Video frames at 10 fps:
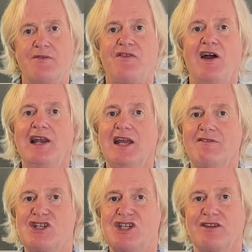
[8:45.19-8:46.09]
finally have
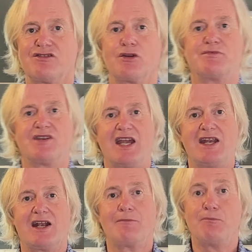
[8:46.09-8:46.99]
a chance to
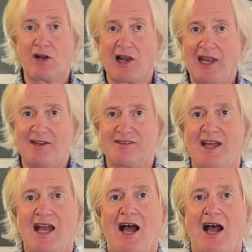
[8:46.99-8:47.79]
obtain clicks,